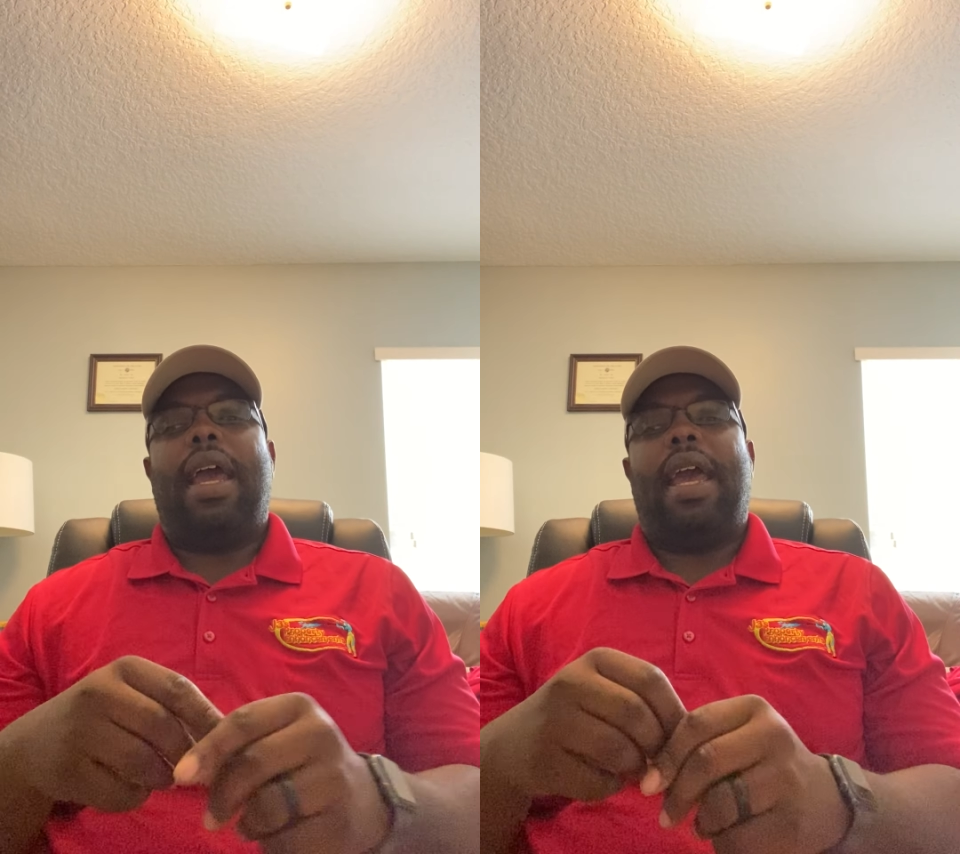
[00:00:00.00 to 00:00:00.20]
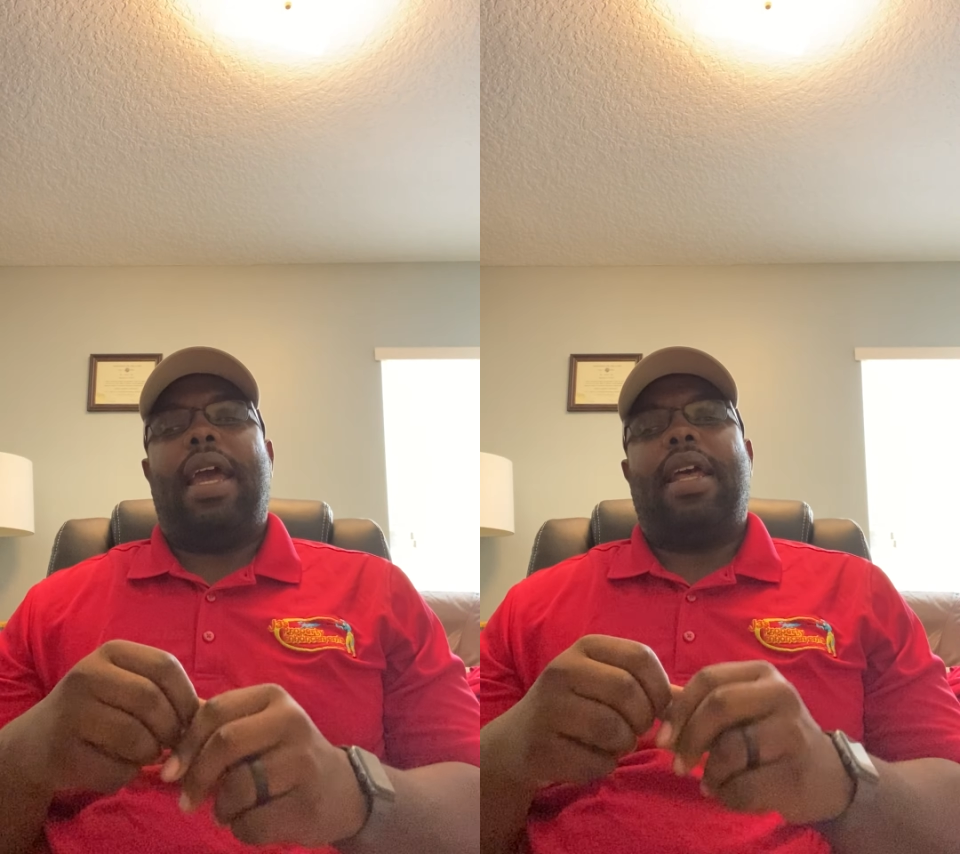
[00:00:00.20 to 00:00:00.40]

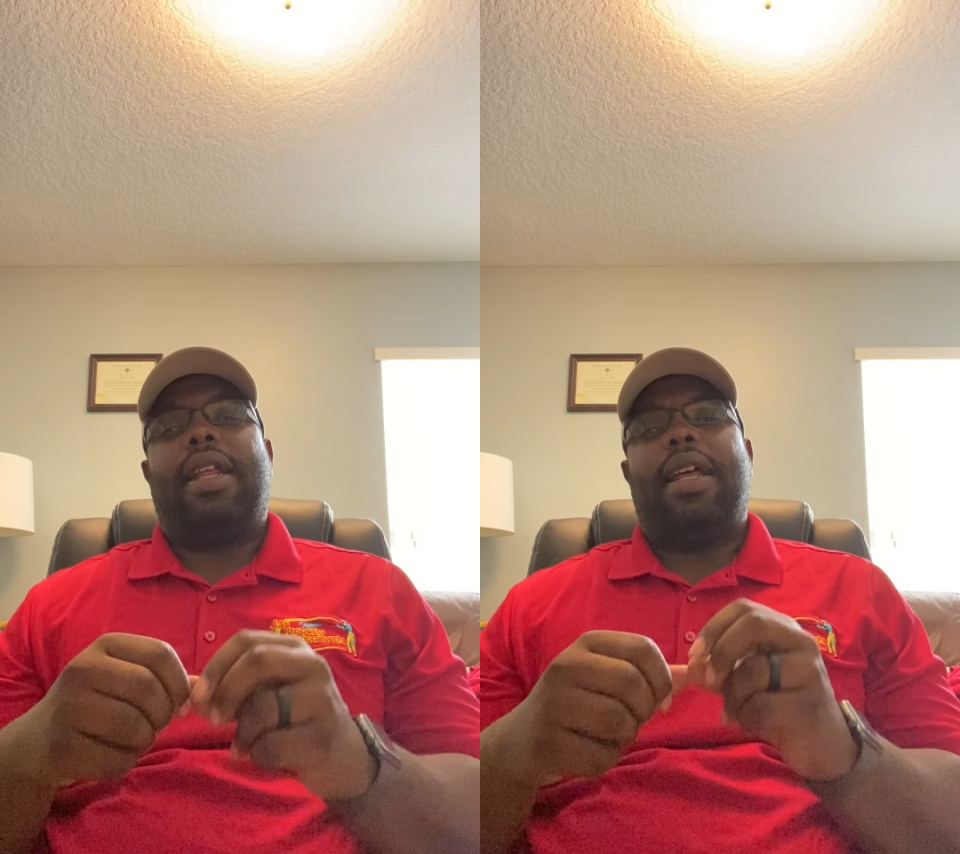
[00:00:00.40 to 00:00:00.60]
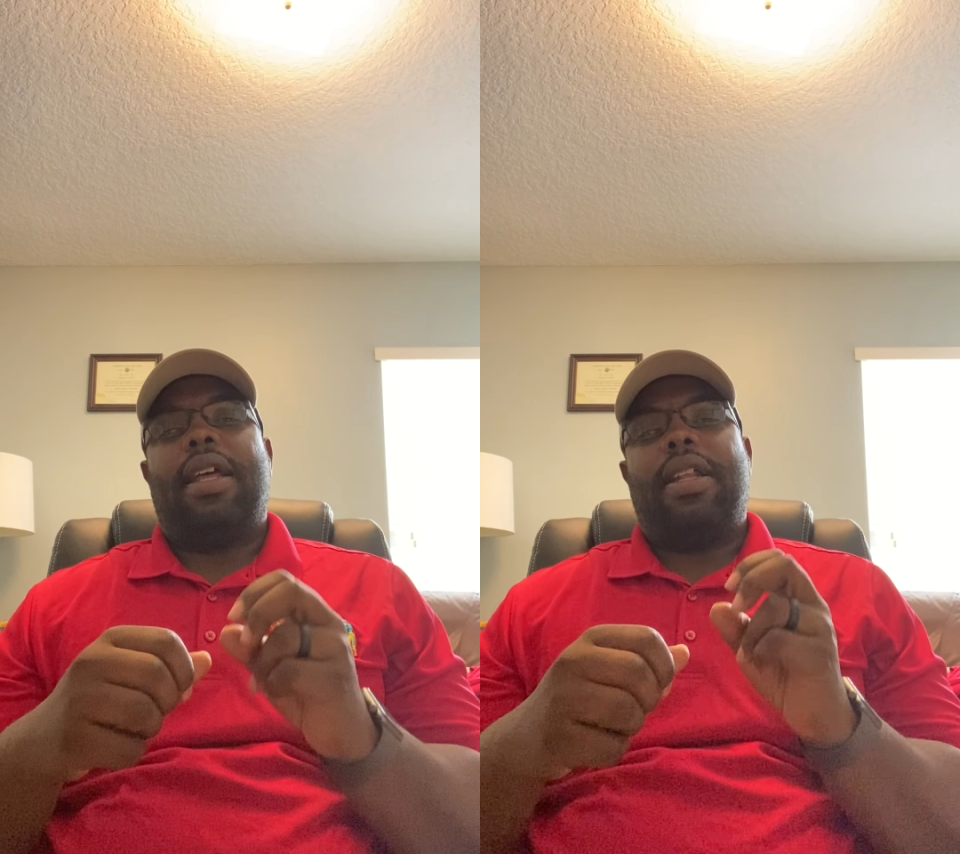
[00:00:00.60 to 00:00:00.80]

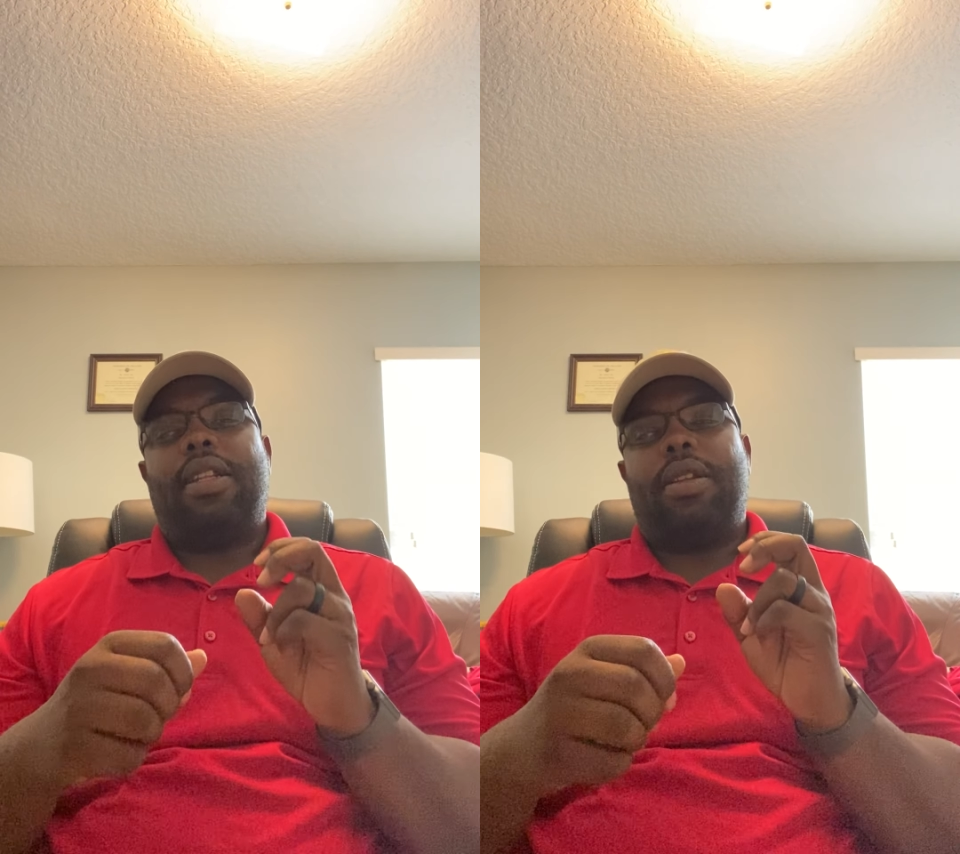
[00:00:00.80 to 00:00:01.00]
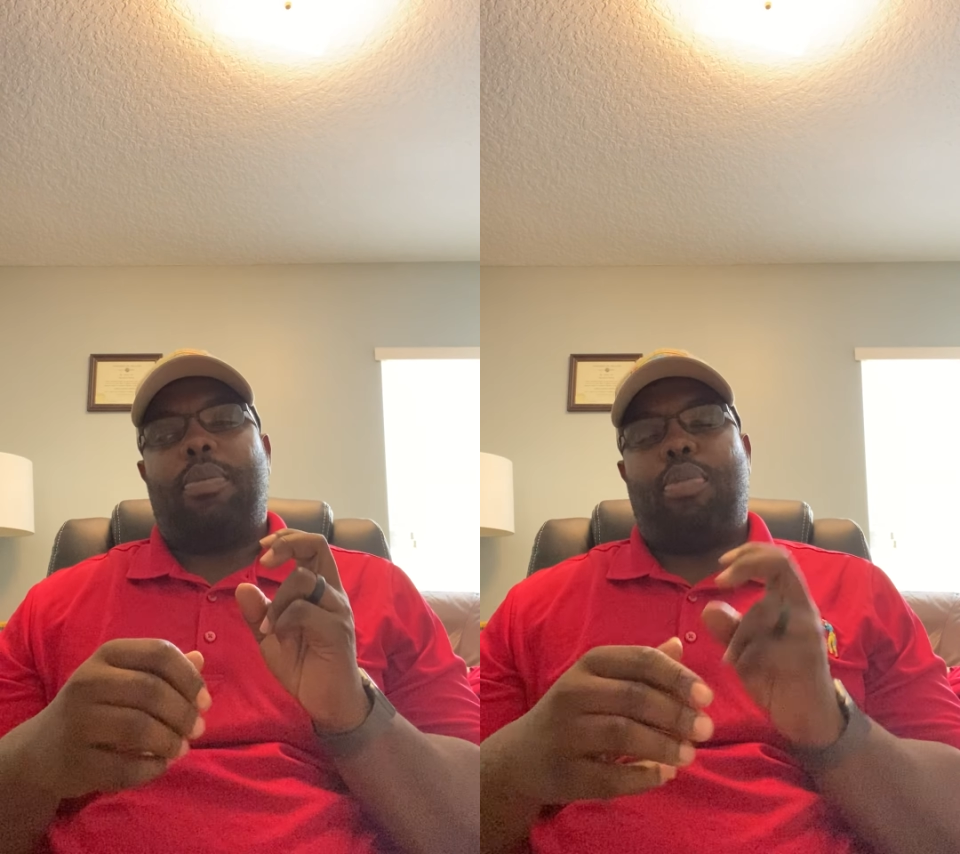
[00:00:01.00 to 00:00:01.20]
and
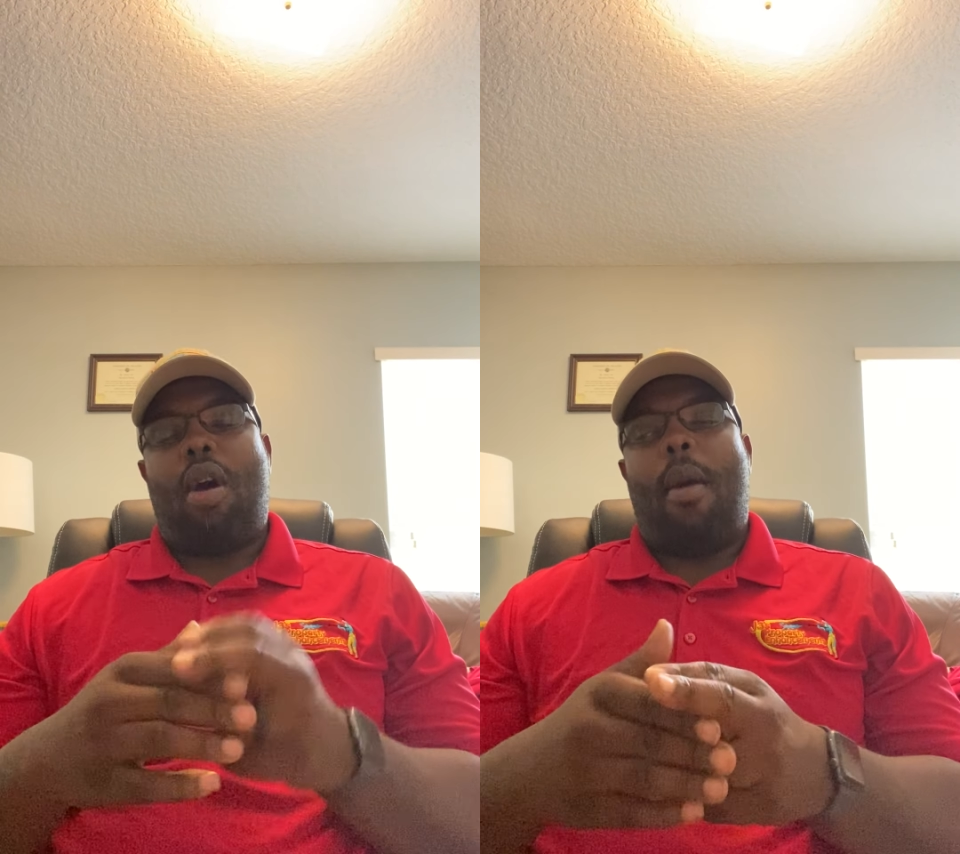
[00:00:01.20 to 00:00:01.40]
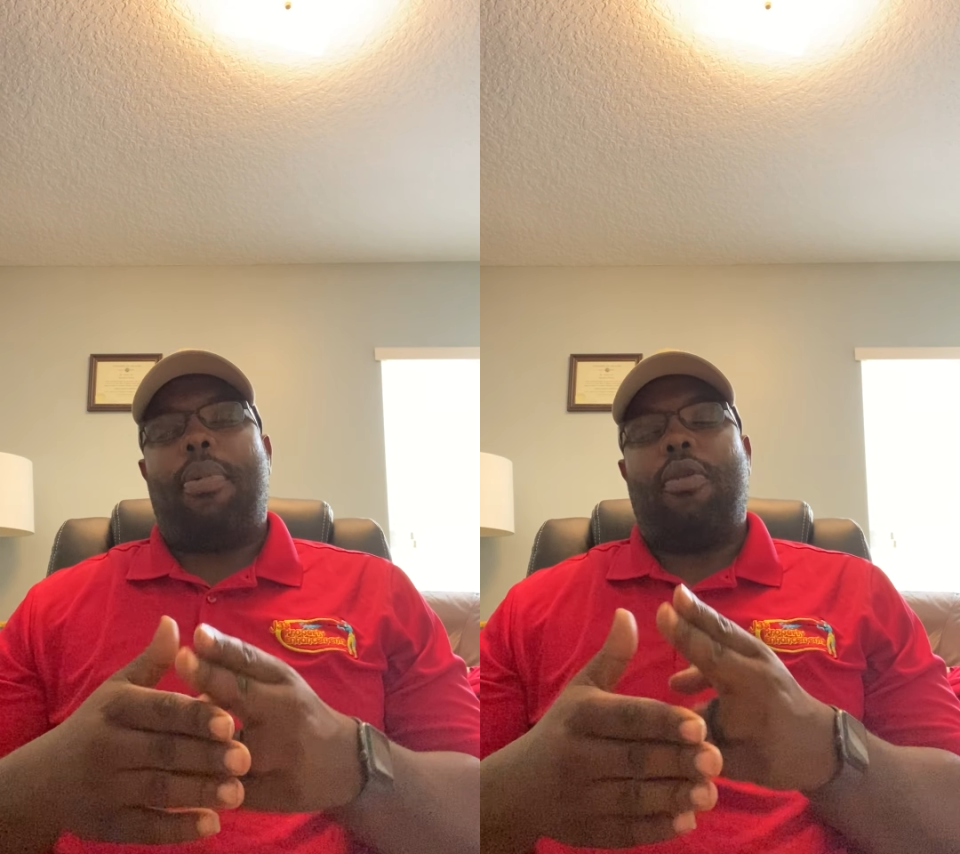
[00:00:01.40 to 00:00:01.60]
the
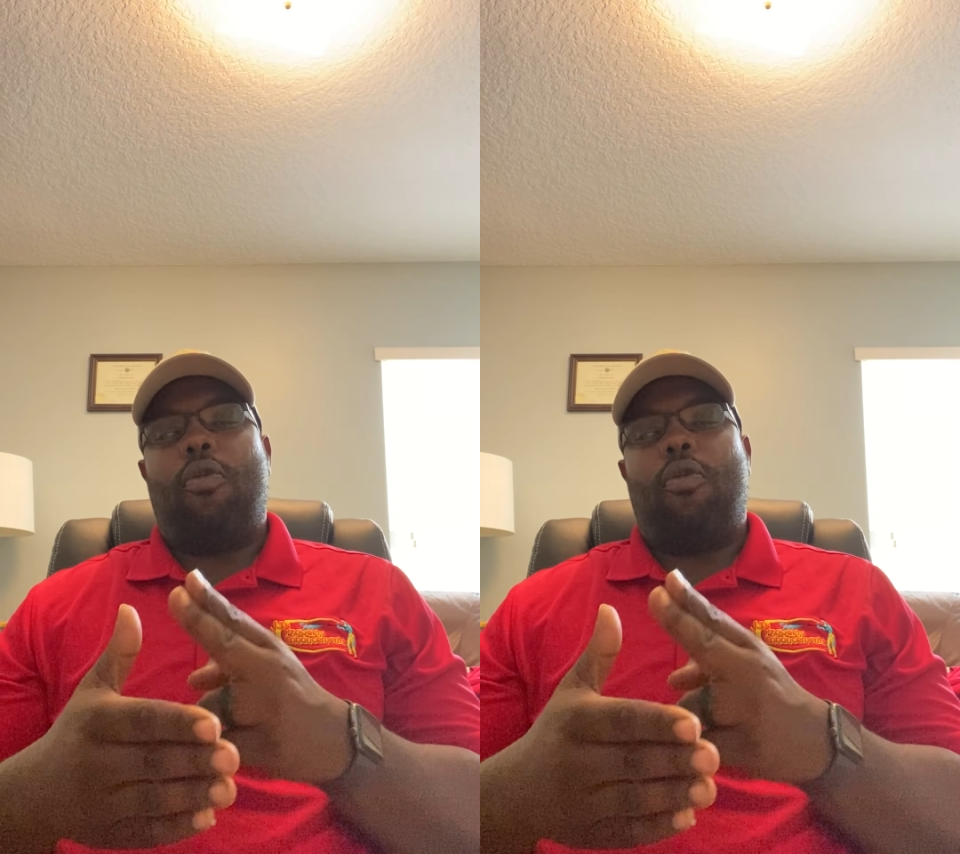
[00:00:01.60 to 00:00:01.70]
proper